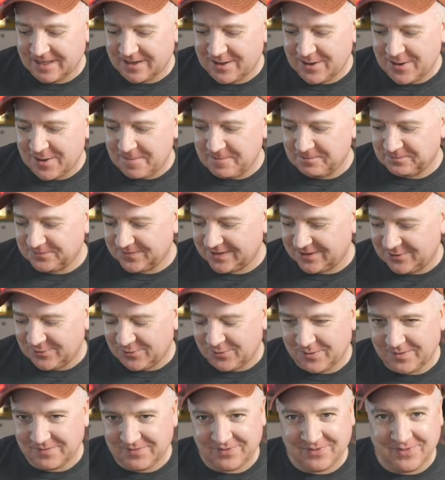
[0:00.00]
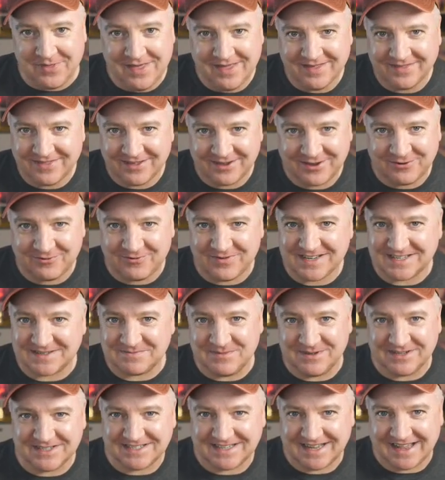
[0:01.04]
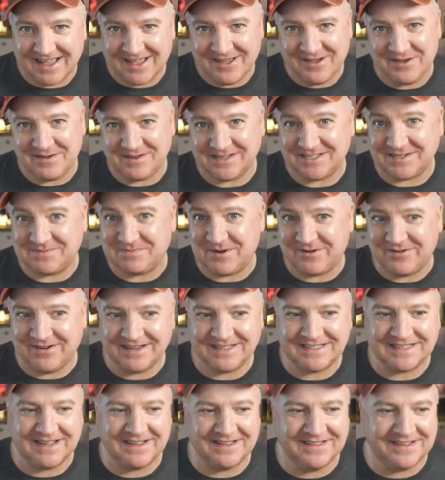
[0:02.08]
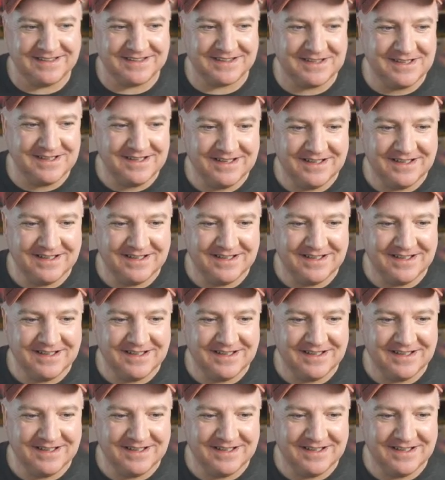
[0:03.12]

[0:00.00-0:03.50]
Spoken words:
you know, the Christmas spirit and